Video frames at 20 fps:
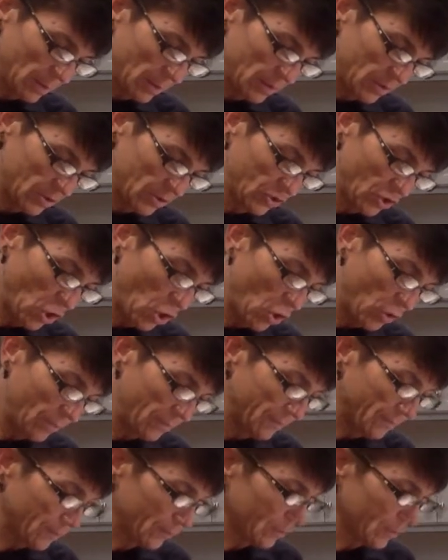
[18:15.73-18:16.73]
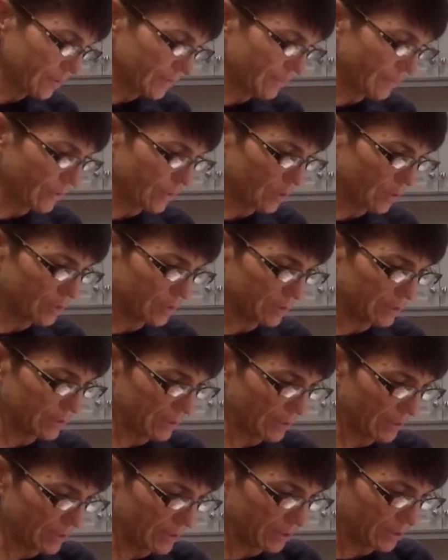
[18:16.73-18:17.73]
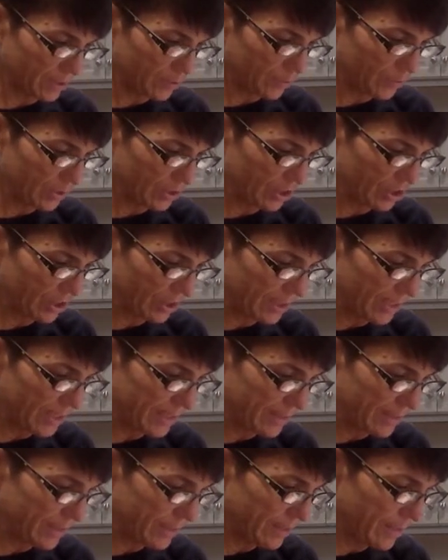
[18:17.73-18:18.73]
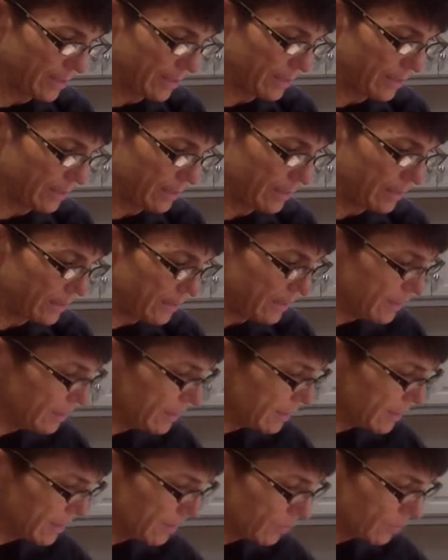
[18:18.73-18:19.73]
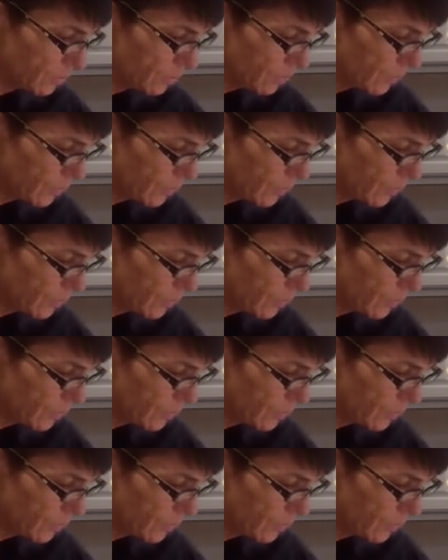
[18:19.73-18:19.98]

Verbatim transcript: Salt, first of all, because I got the twitchy eye today, and you